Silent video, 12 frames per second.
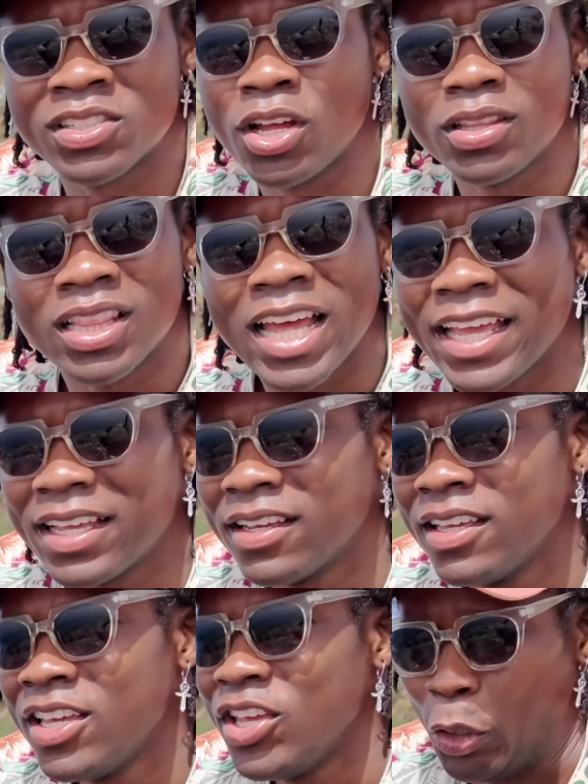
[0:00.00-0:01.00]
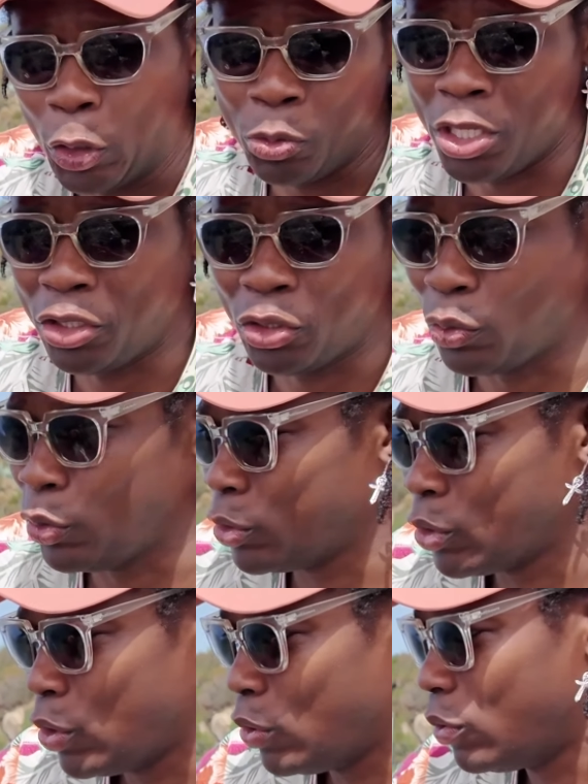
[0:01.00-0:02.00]
It's not like you need to,
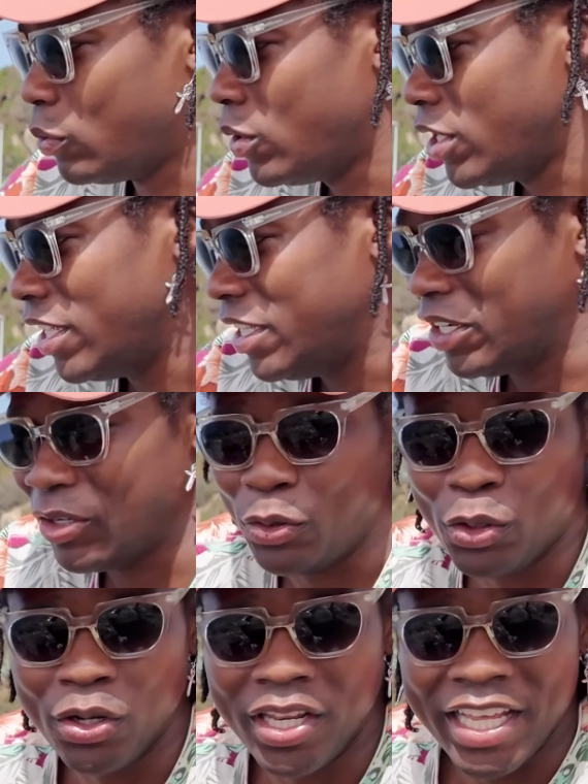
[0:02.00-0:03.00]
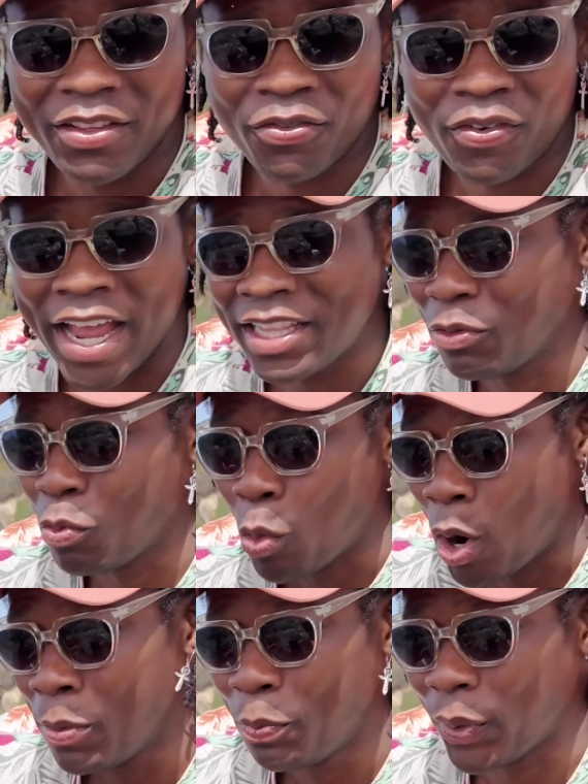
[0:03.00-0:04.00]
you know, Google it, find the
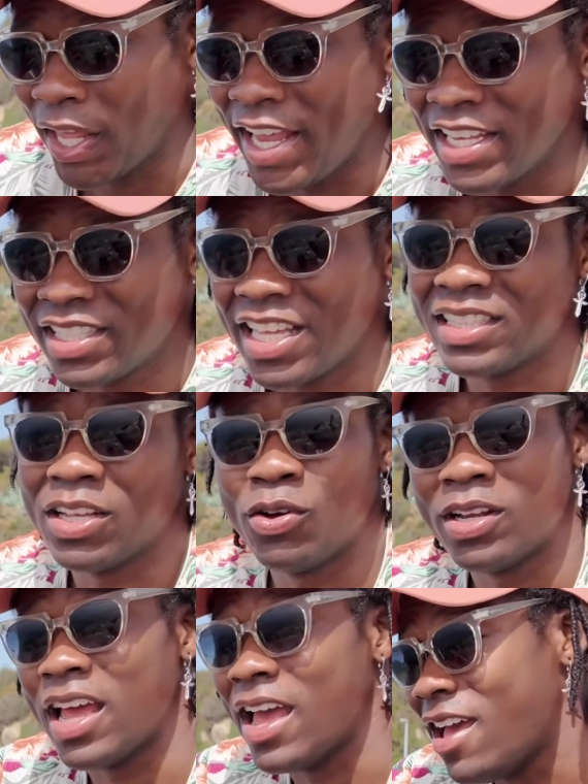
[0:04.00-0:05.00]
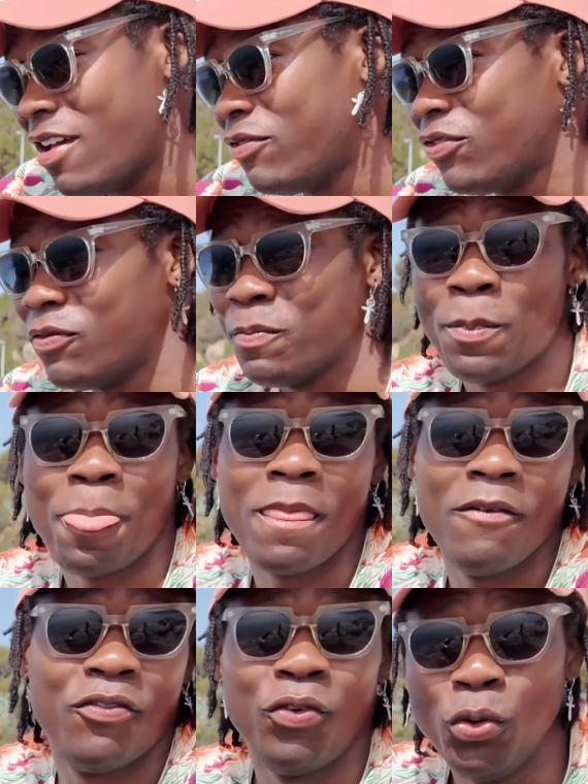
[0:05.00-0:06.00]
one place that's gonna have
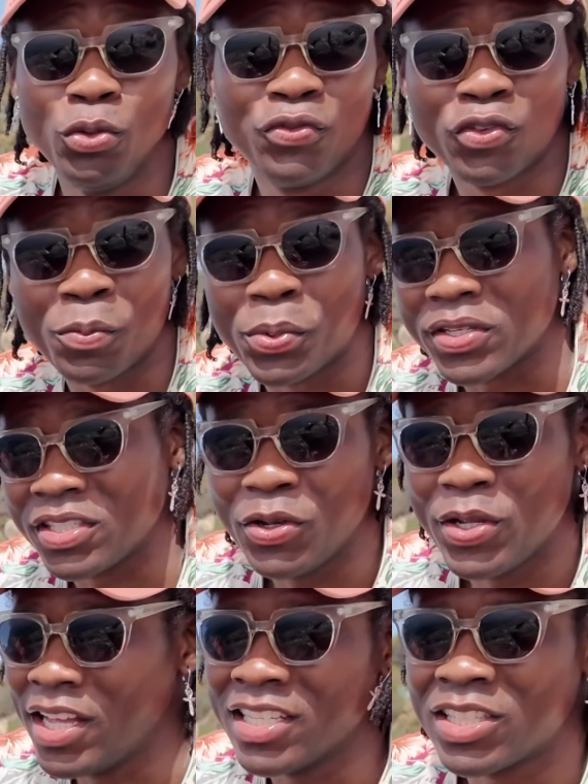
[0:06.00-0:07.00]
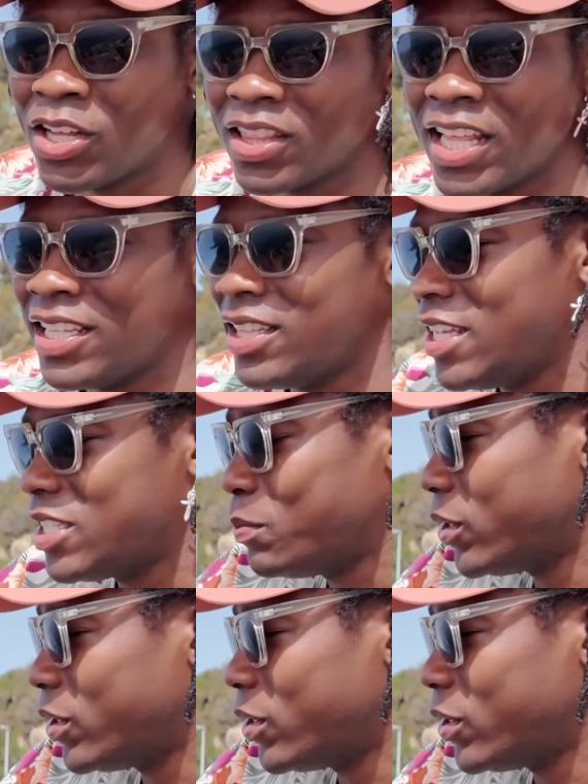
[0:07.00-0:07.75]
food from Brazil. It's not like this.